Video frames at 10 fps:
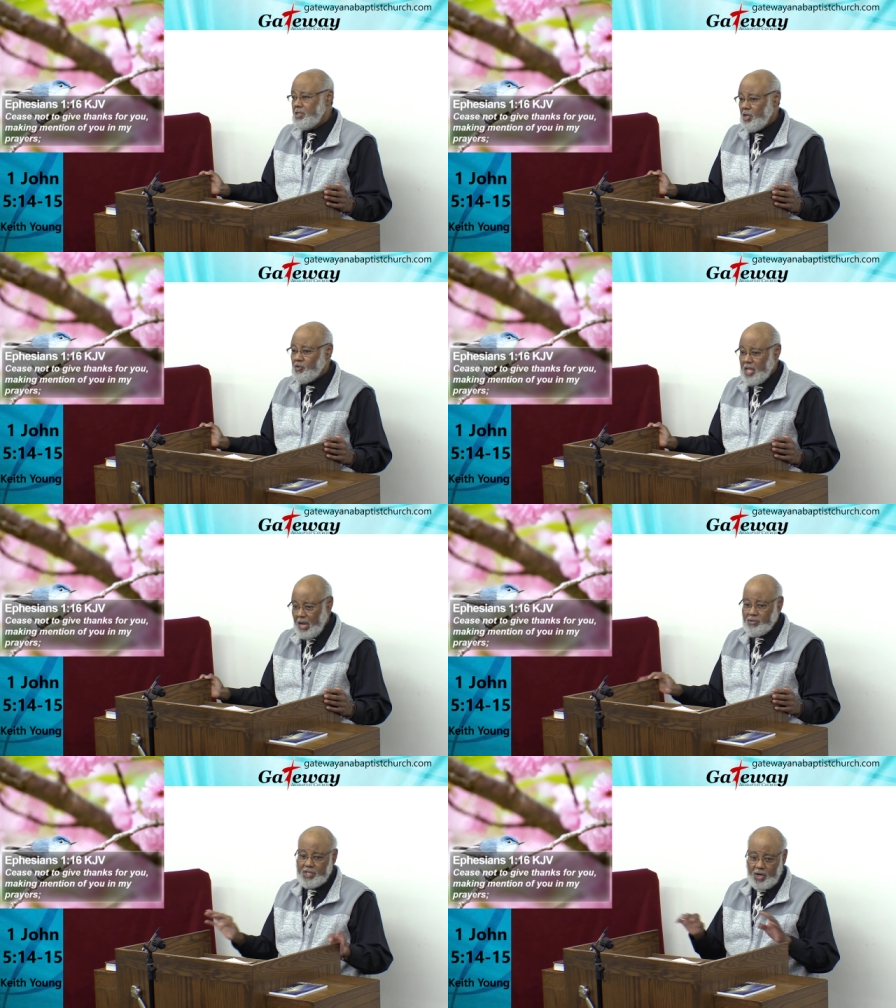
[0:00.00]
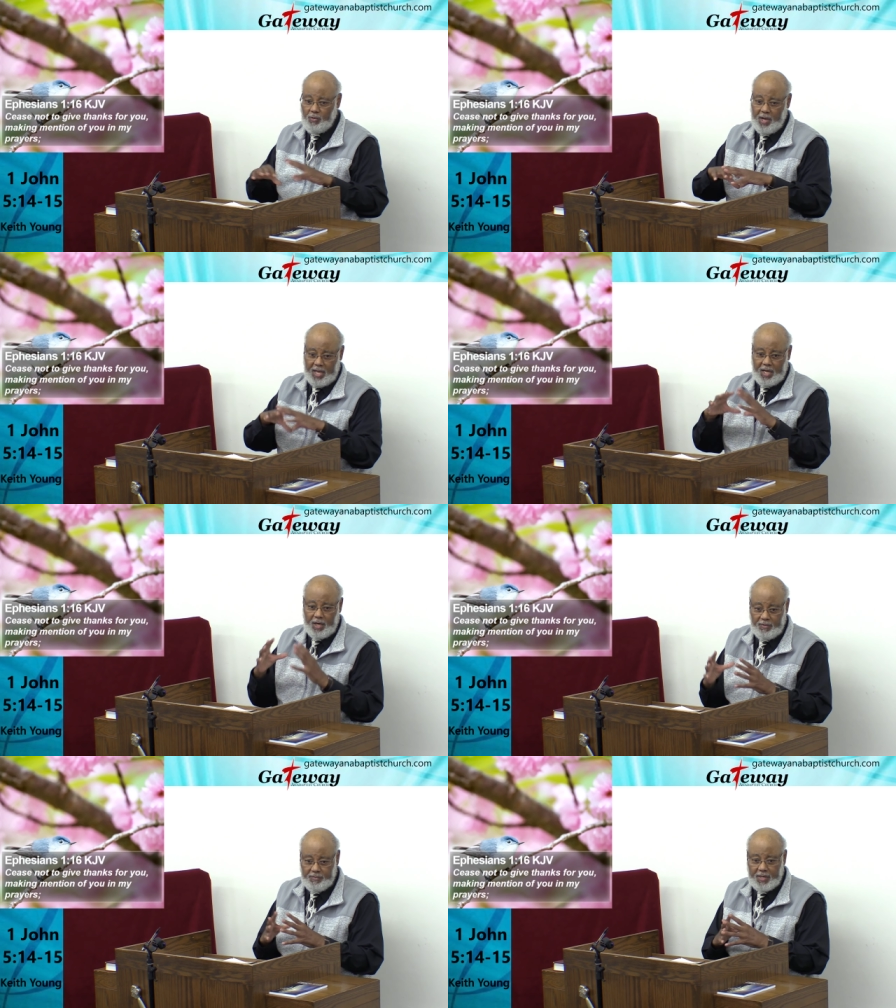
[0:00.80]
You know, and that was their way
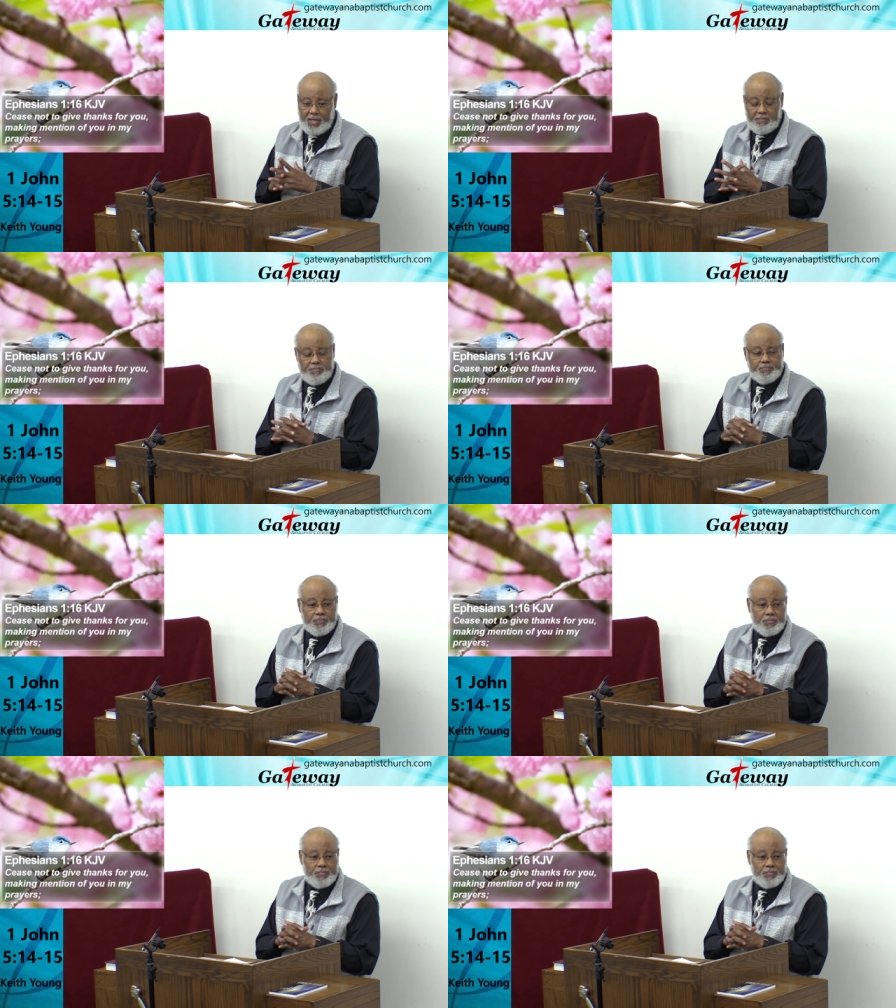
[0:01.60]
of um,